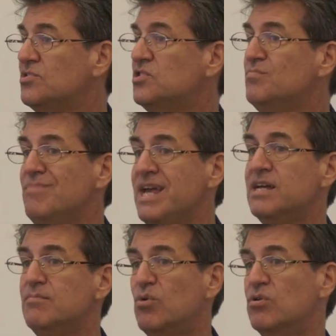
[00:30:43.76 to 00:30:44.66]
to, to
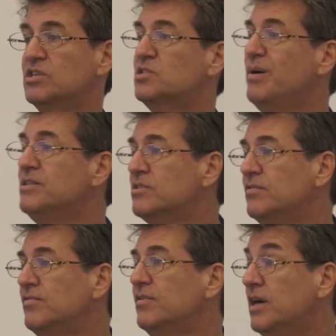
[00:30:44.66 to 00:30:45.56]
make it more
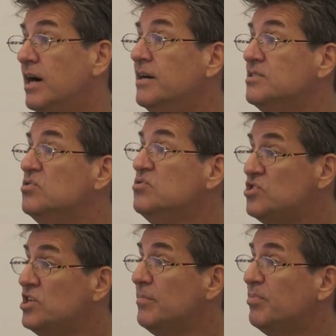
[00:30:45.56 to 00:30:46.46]
expensive uh, to
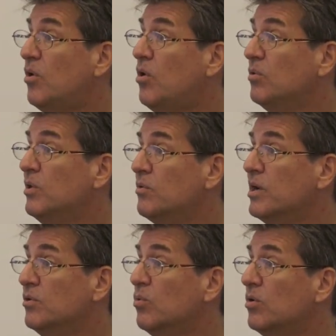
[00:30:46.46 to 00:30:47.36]
ship all the way
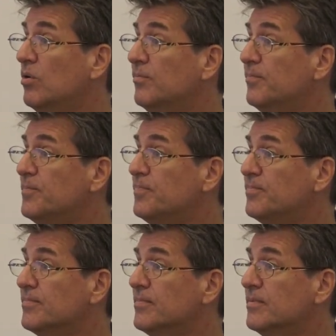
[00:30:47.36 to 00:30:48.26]
around the world.
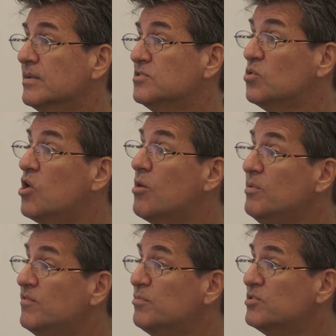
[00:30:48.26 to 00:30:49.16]
So
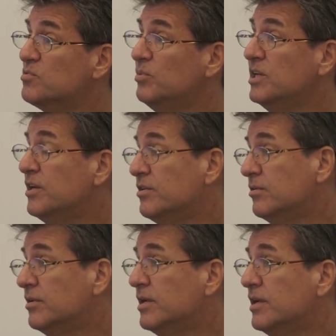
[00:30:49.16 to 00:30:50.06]
carbon footprints will be
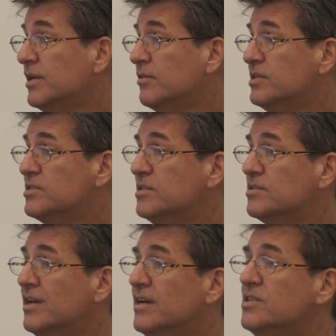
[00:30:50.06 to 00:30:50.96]
another, uh, another
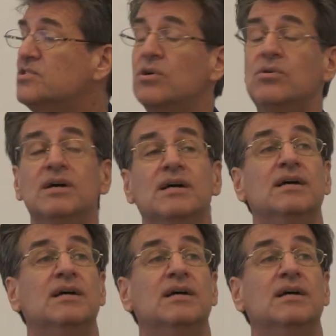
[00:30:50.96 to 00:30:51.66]
instance. So